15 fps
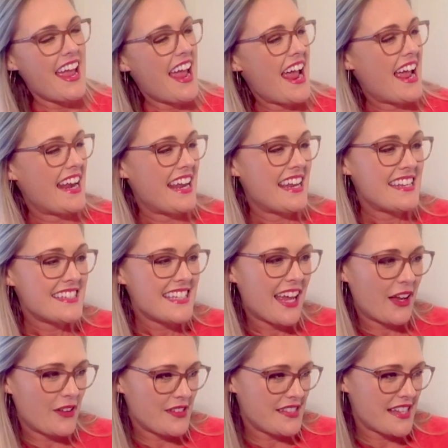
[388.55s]
And it
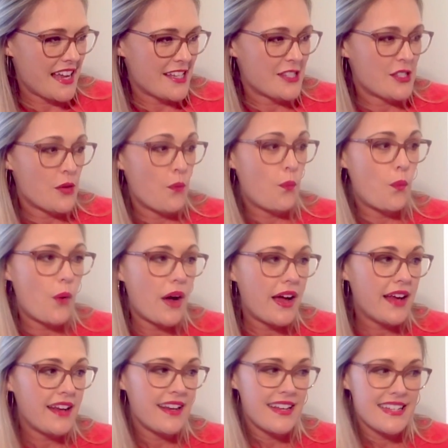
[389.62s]
tells us
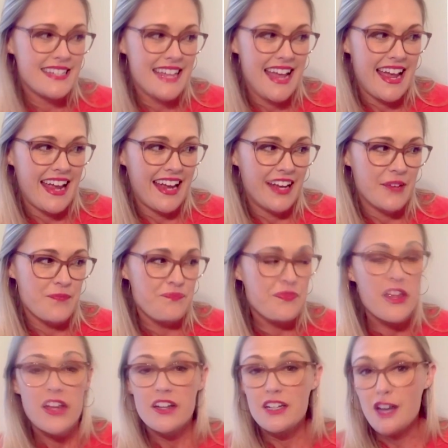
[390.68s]
one day
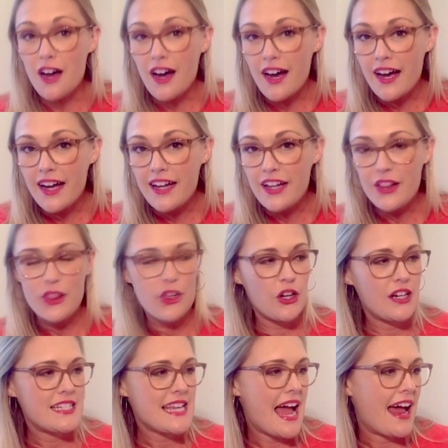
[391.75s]
God
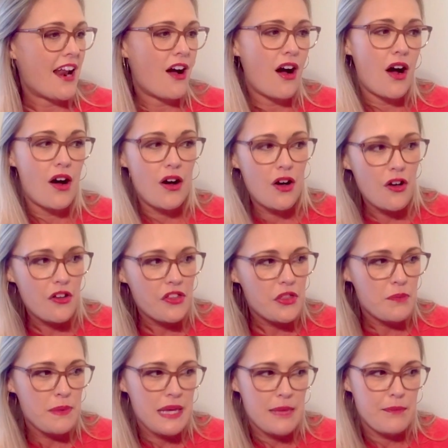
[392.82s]
looked at all the
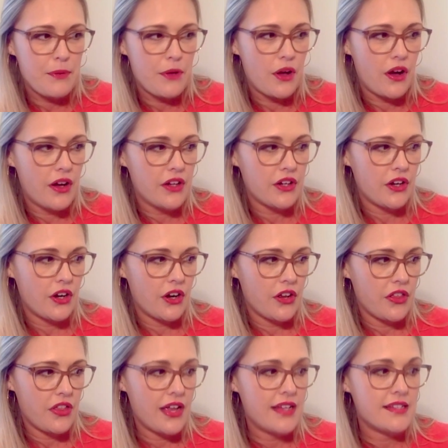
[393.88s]
people on earth
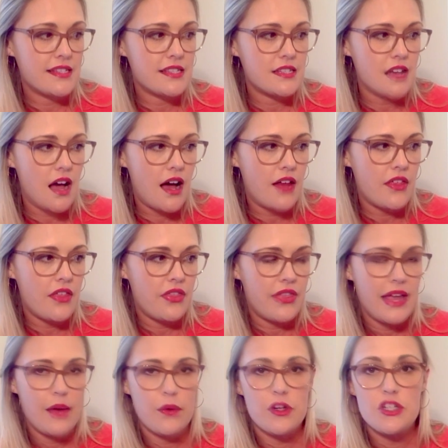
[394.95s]
and saw that they
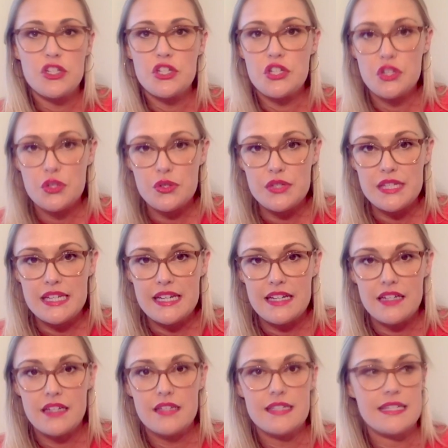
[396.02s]
were
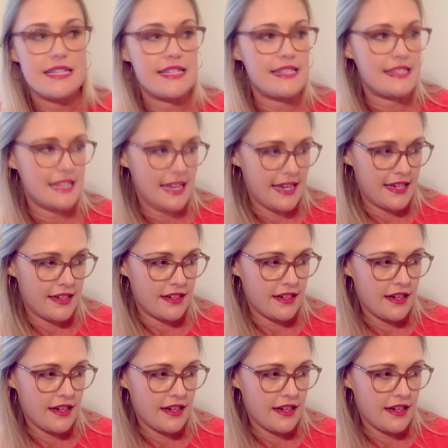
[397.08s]
choosing to sin.